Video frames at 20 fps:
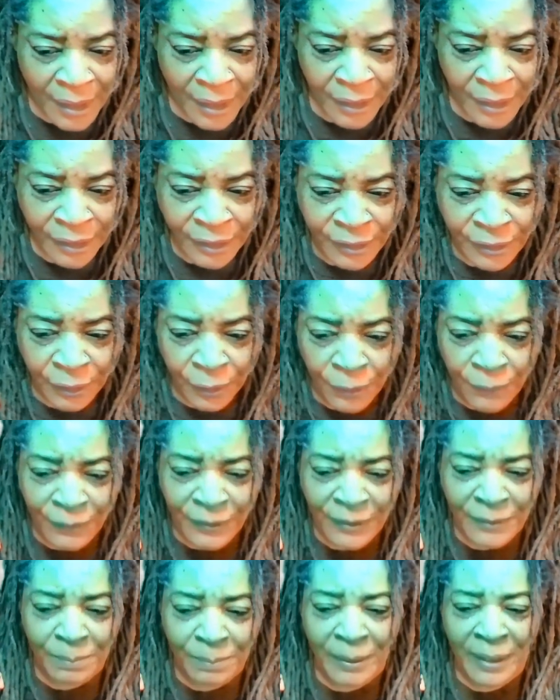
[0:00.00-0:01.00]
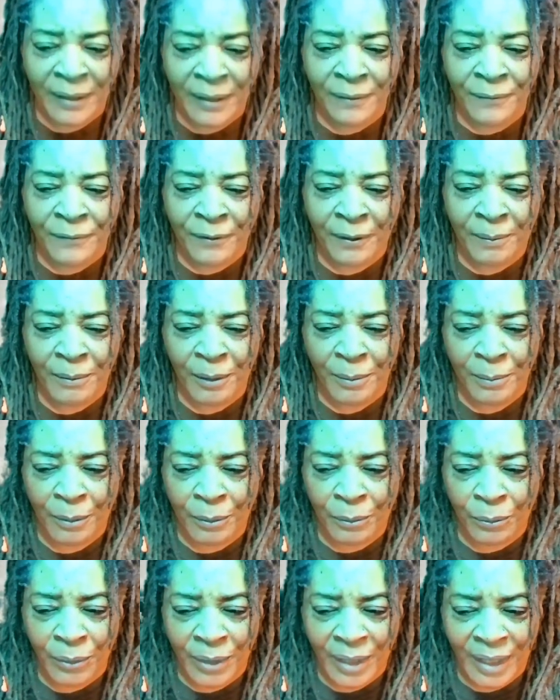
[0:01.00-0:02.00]
Servicemen from the
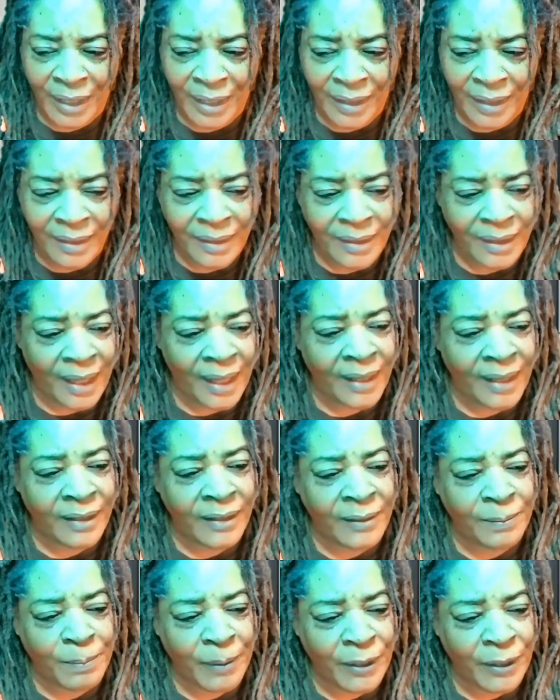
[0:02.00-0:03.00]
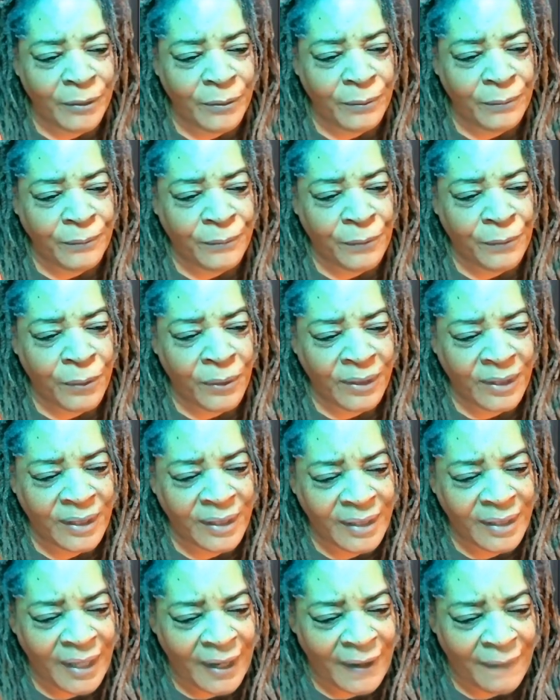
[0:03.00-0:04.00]
Marines and Special
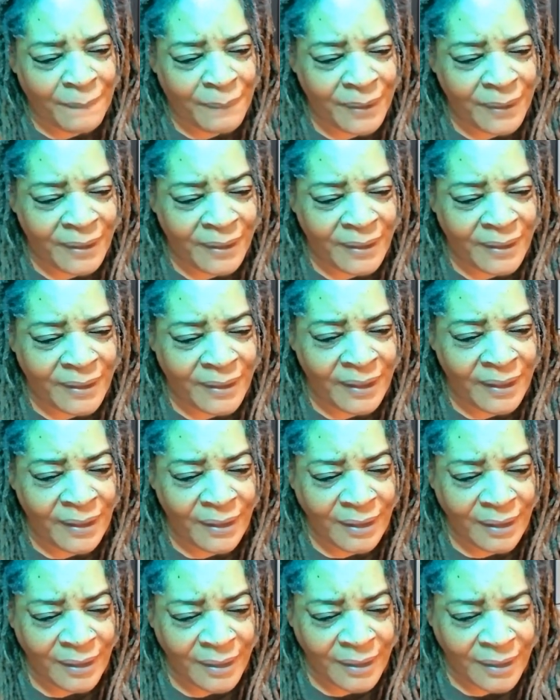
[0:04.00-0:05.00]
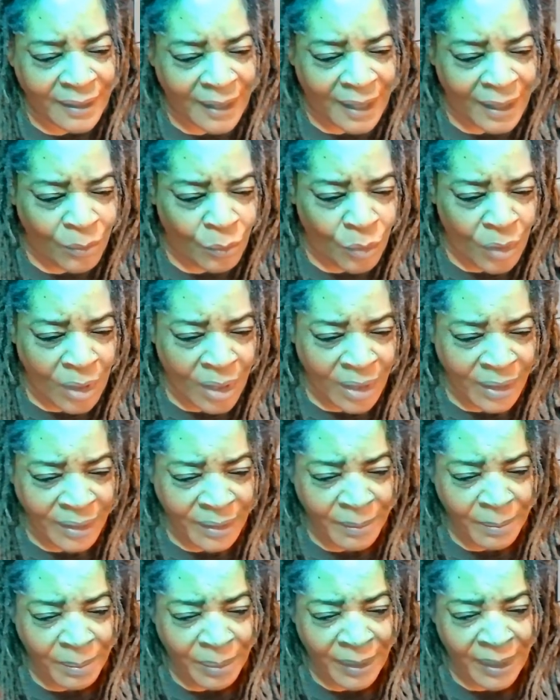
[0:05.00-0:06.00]
Forces have been sent to Taiwan in the
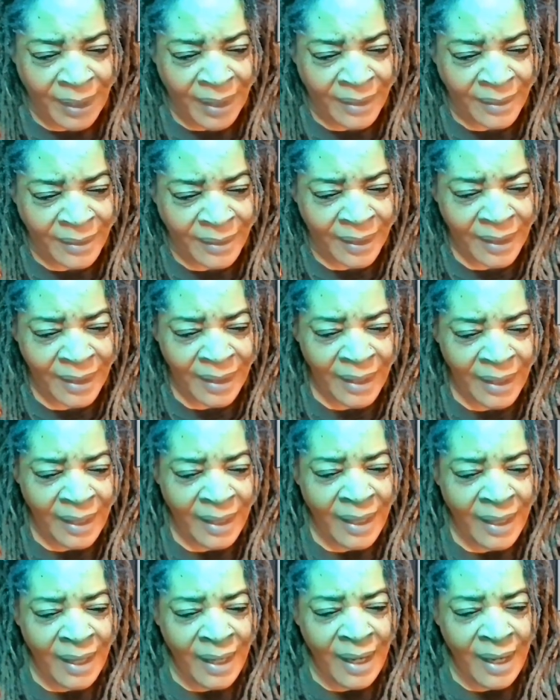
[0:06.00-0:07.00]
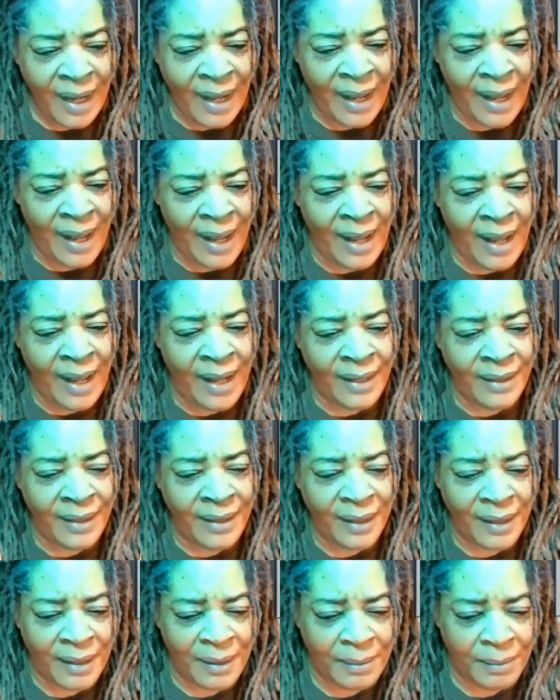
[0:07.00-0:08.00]
past, and
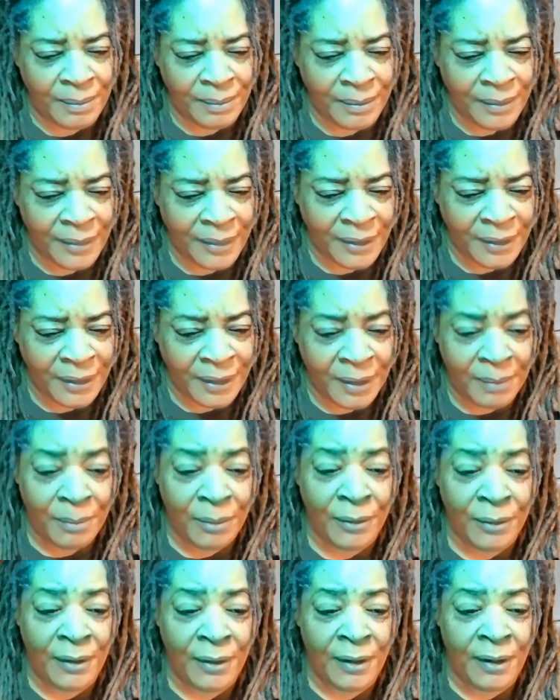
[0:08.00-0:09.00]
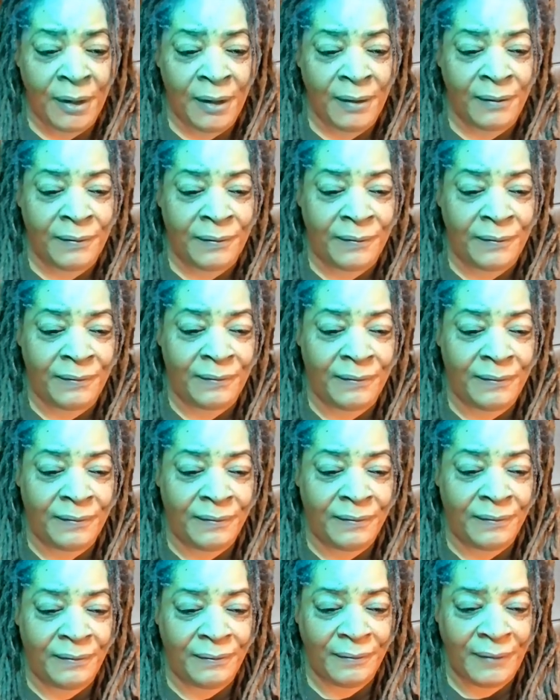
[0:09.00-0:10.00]
um, number of
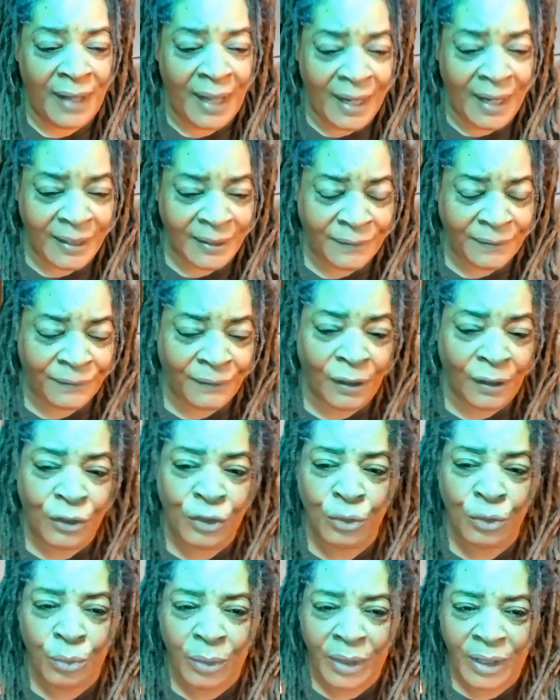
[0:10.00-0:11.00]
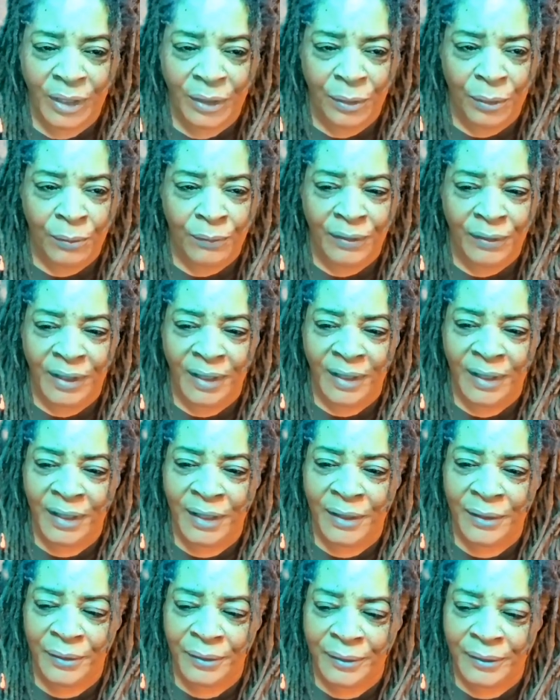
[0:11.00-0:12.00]
has fluctuated over the
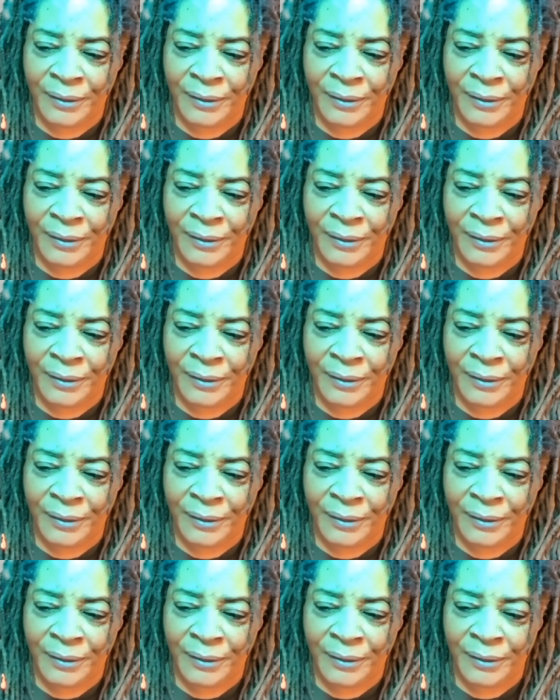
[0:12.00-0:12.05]
years.